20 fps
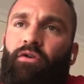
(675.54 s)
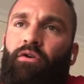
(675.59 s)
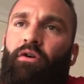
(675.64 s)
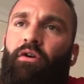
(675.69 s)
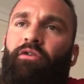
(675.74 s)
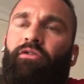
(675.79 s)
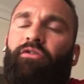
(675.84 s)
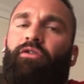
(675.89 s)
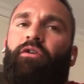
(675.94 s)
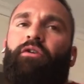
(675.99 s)
year
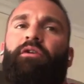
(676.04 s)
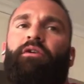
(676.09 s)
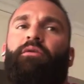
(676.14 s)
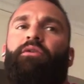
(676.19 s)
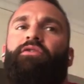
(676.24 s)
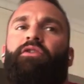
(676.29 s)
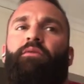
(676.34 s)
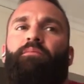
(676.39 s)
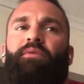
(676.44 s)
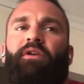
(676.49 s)
also. He
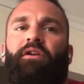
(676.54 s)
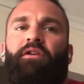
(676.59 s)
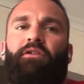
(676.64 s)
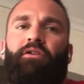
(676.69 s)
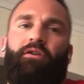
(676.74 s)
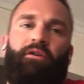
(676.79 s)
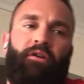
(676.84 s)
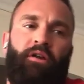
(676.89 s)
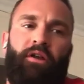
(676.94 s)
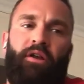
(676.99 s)
was hoping, you
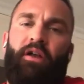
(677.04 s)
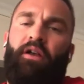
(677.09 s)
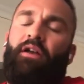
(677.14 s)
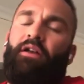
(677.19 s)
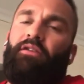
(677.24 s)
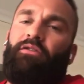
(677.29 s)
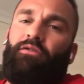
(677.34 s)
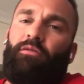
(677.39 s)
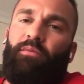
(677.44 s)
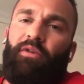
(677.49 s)
know,
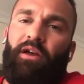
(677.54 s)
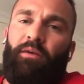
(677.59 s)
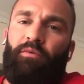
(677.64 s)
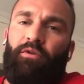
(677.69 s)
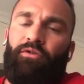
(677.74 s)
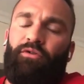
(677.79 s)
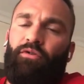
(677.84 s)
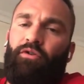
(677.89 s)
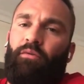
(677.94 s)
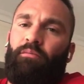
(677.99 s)
to be
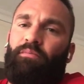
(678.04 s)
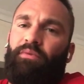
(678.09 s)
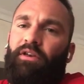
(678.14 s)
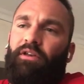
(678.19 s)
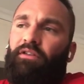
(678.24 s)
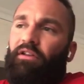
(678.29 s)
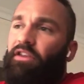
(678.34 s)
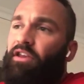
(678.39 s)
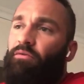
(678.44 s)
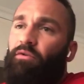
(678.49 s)
able to
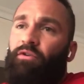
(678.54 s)
compete, and he